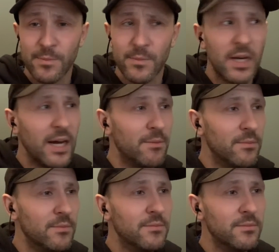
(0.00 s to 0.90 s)

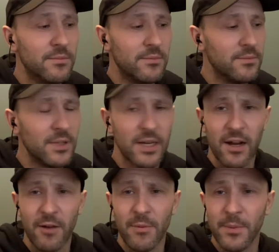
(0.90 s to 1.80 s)
I
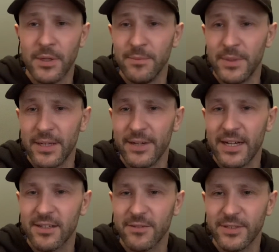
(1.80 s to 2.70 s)
can't remember, but anyway, I
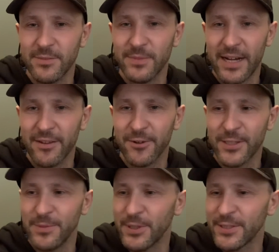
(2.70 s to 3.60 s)
gotta read some Agatha
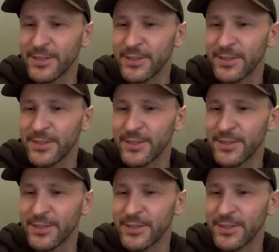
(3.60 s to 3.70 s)
Christie books.